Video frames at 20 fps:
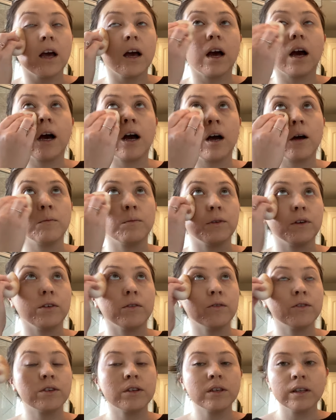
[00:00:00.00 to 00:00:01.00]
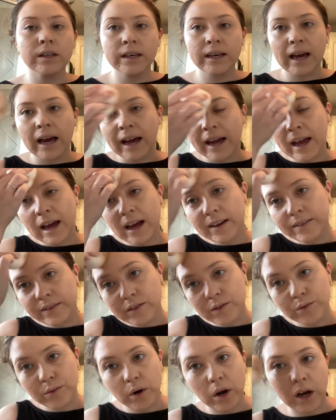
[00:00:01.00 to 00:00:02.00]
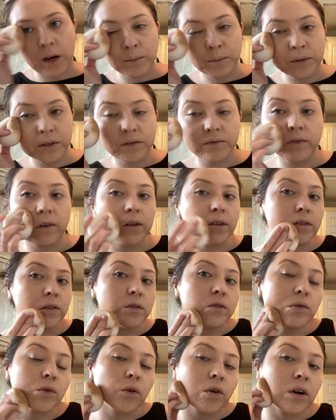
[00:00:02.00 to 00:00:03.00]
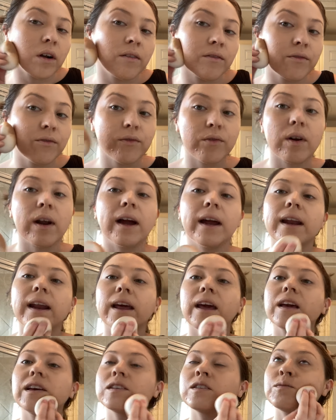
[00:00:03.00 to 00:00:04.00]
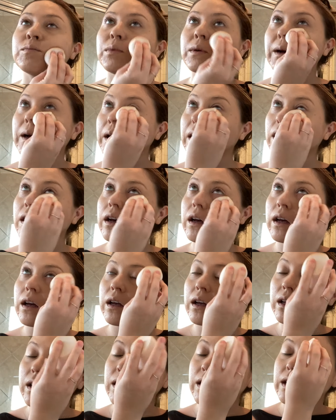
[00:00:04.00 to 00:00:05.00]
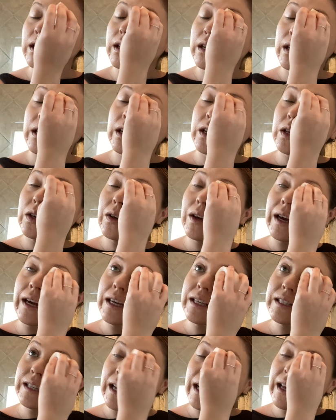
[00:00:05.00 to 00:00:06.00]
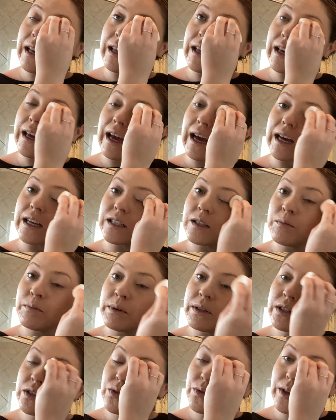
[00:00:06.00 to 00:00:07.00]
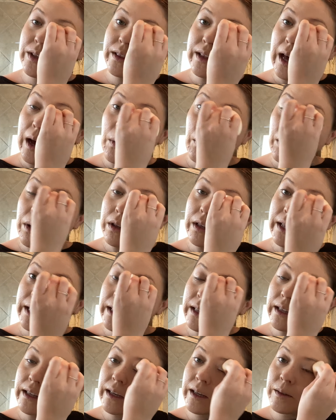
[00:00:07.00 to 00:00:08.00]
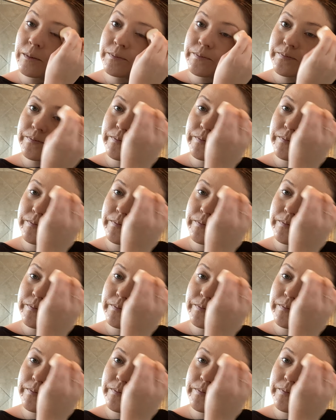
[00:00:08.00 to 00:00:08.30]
Usually I have drops for the store on Fridays, but you guys, it hasn't been doing that well lately.